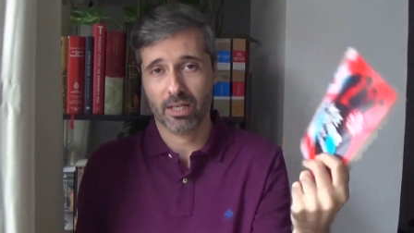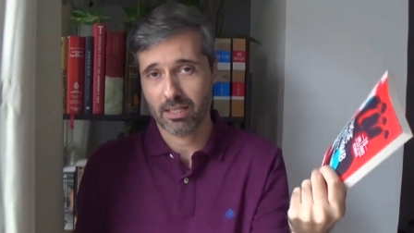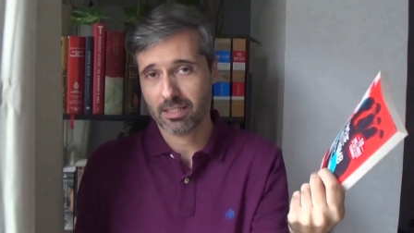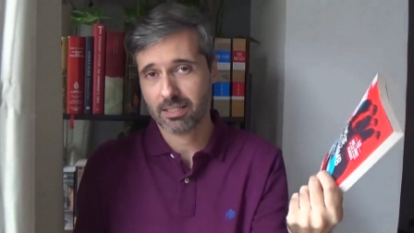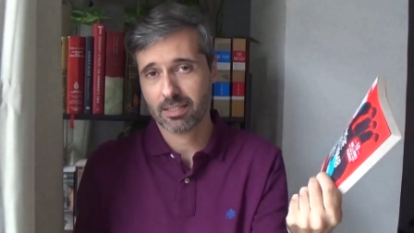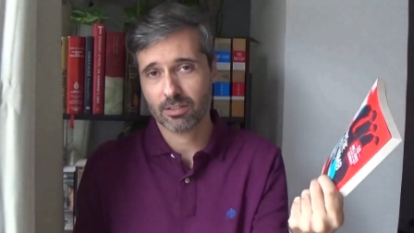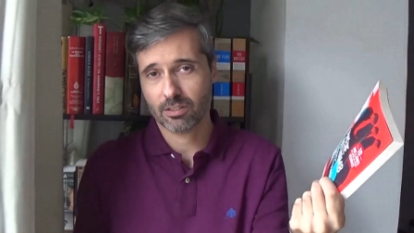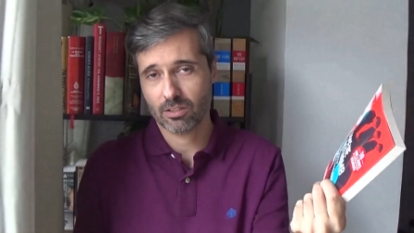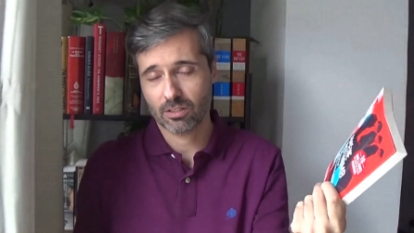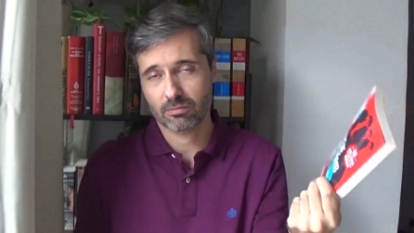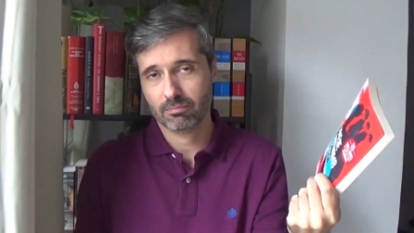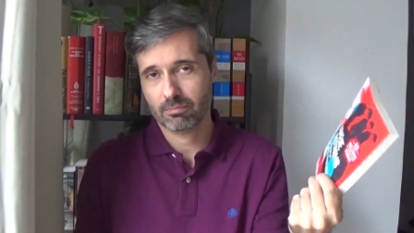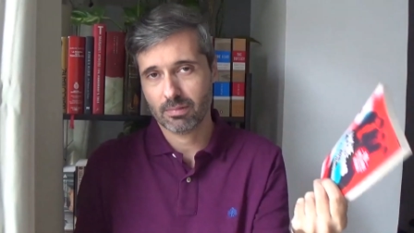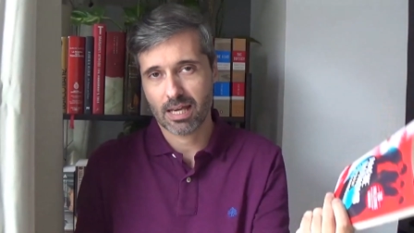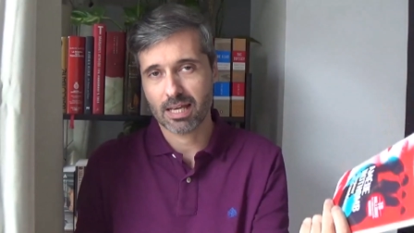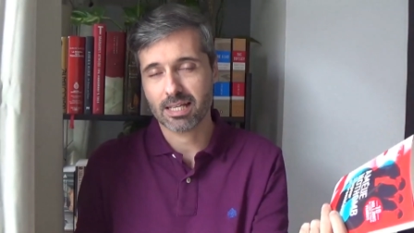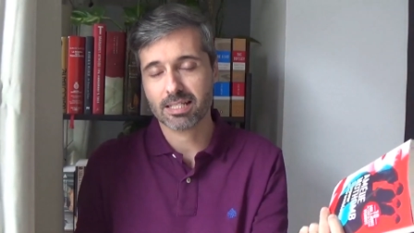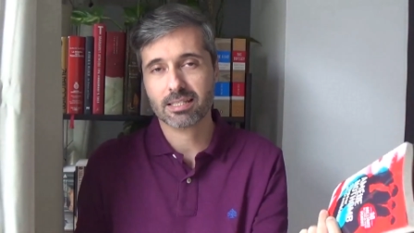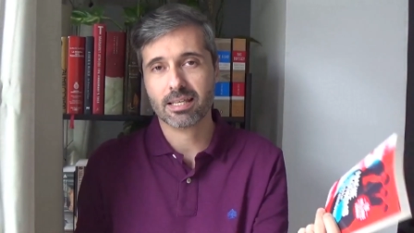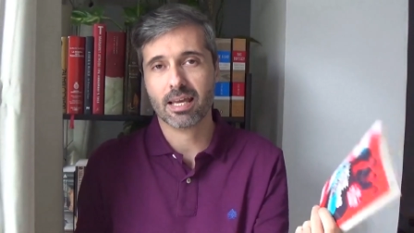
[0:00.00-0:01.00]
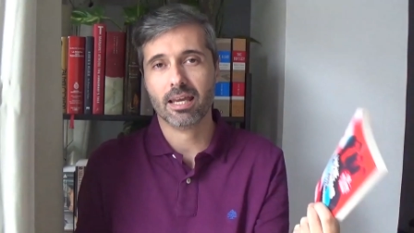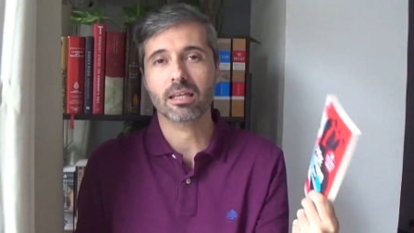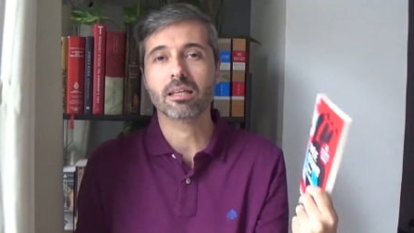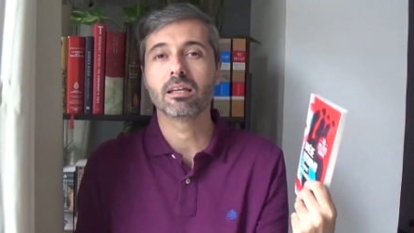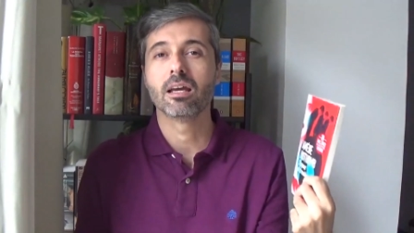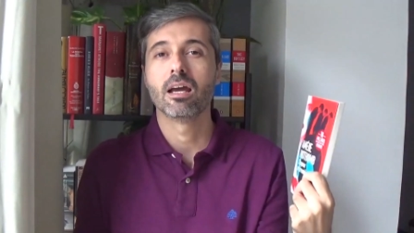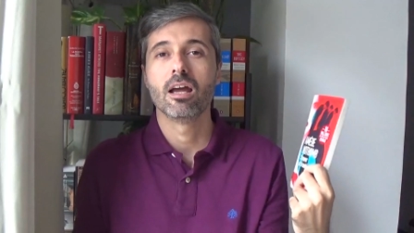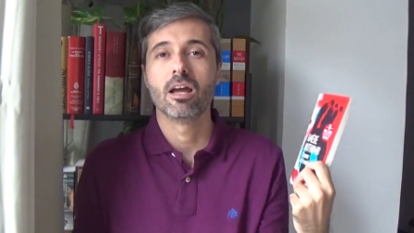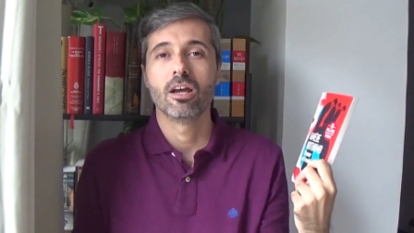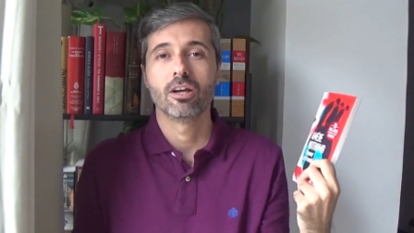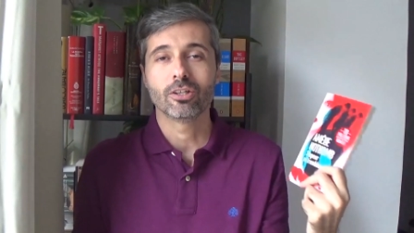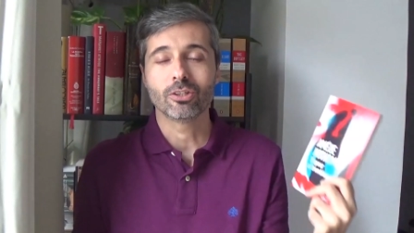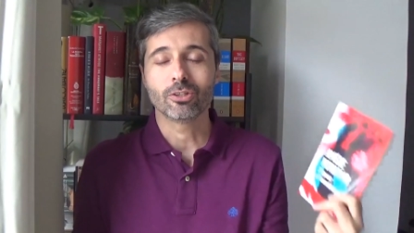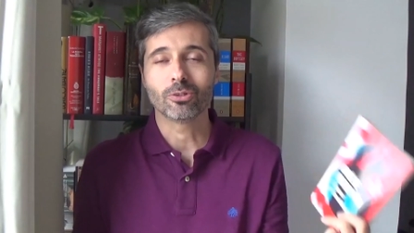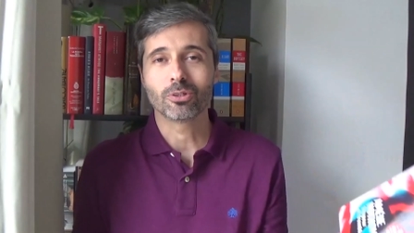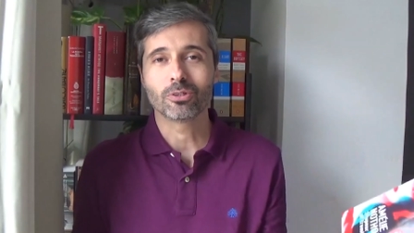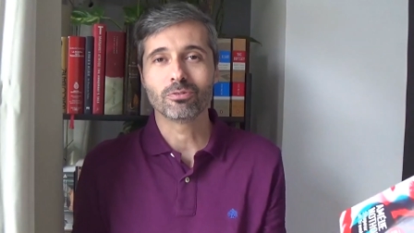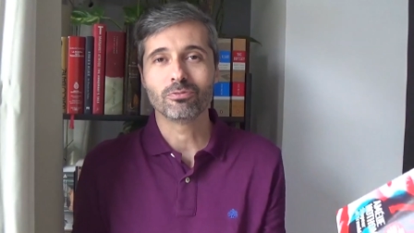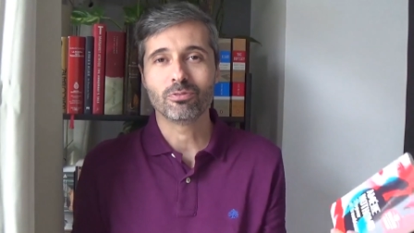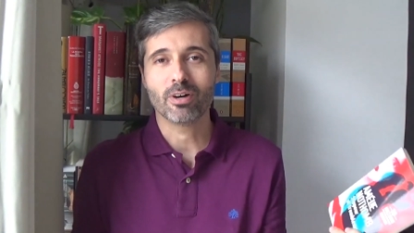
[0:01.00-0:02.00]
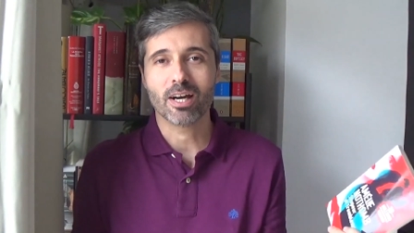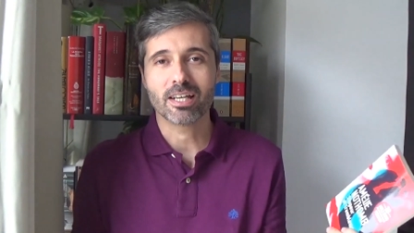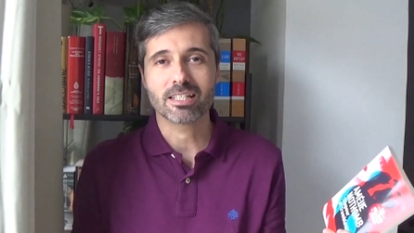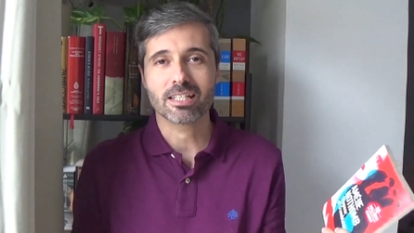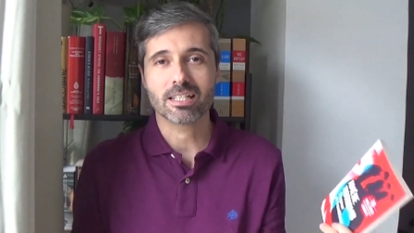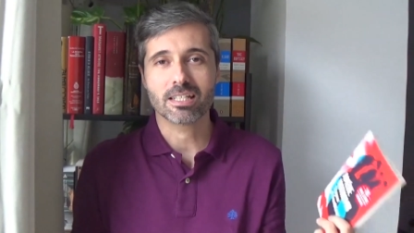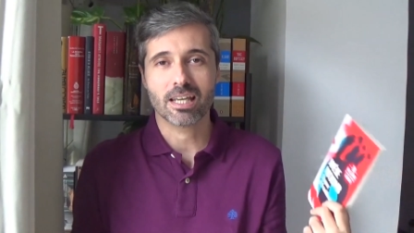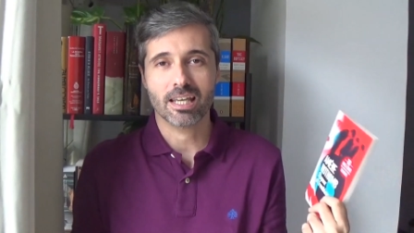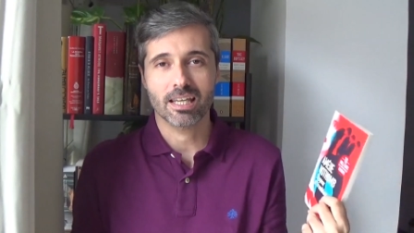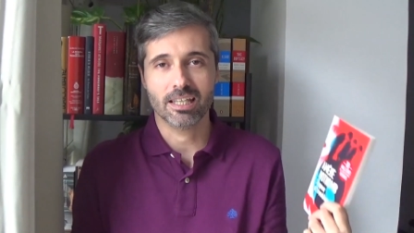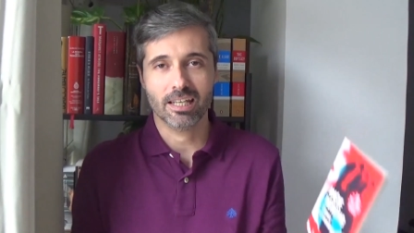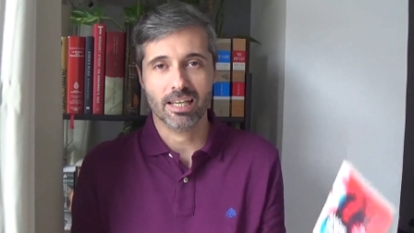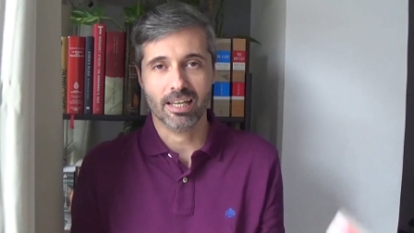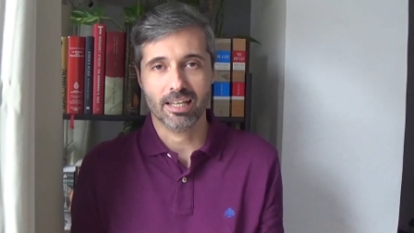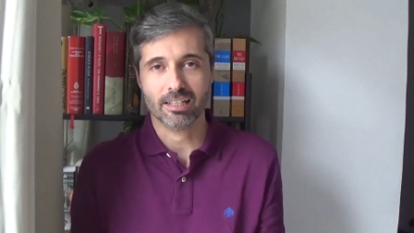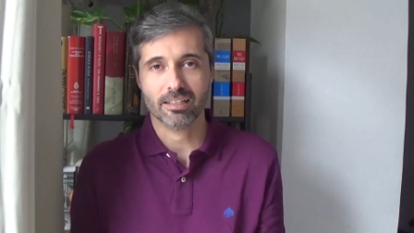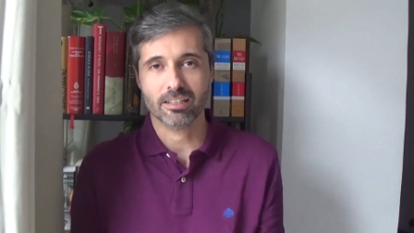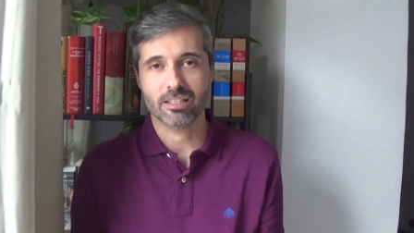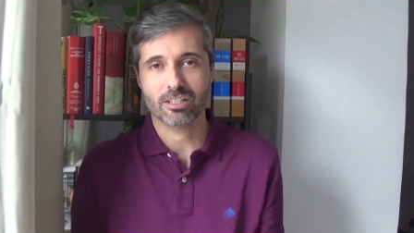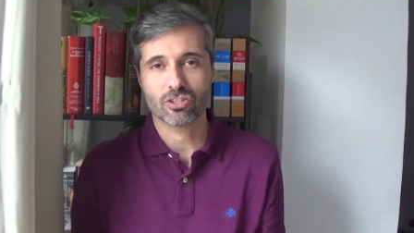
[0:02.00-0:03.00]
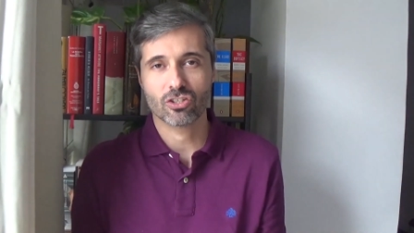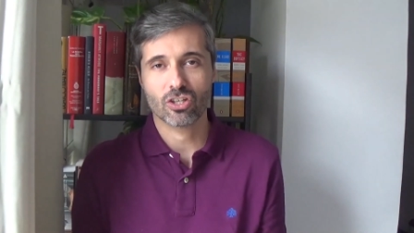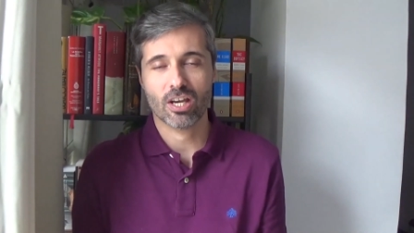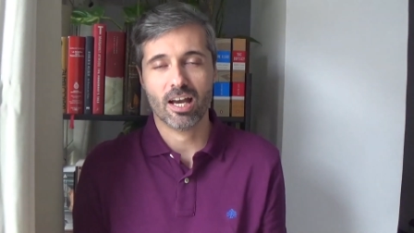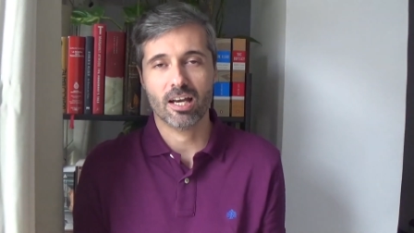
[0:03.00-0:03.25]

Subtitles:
as I say, you can find it in English